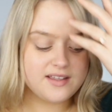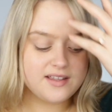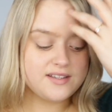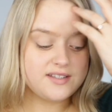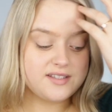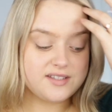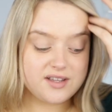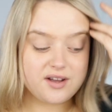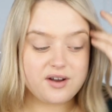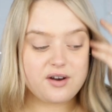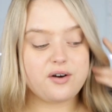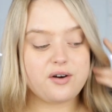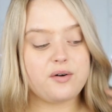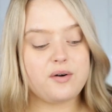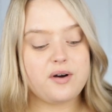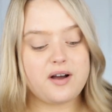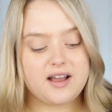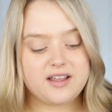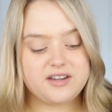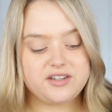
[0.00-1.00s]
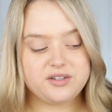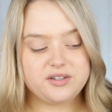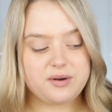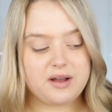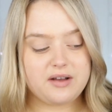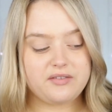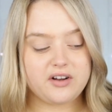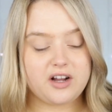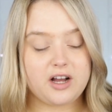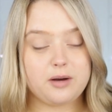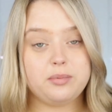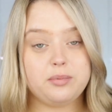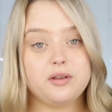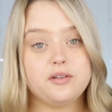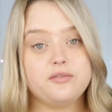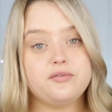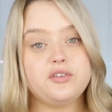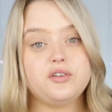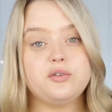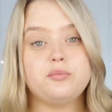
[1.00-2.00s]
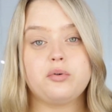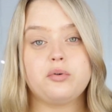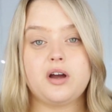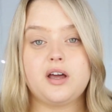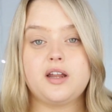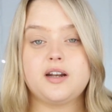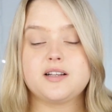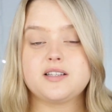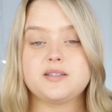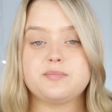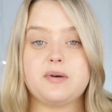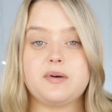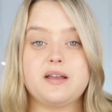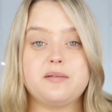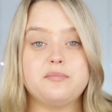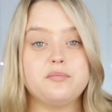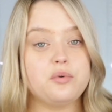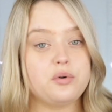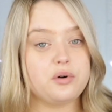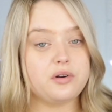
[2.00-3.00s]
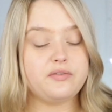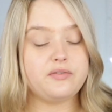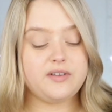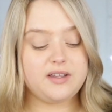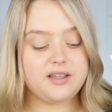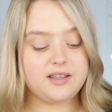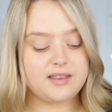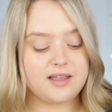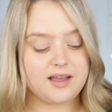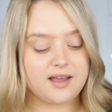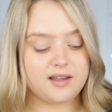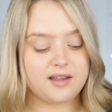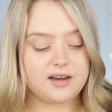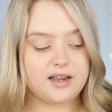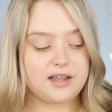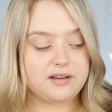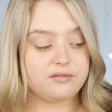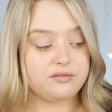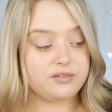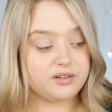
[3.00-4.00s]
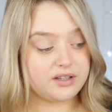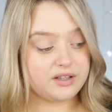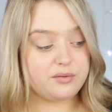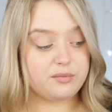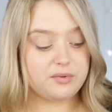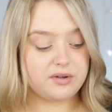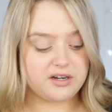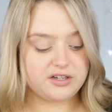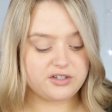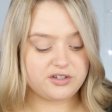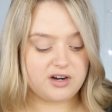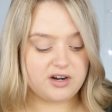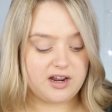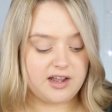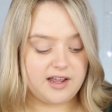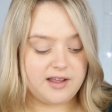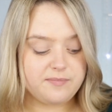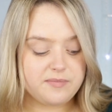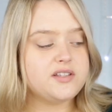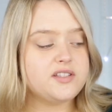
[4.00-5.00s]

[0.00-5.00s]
So I do have a couple of new products by Morphe that I really want to try.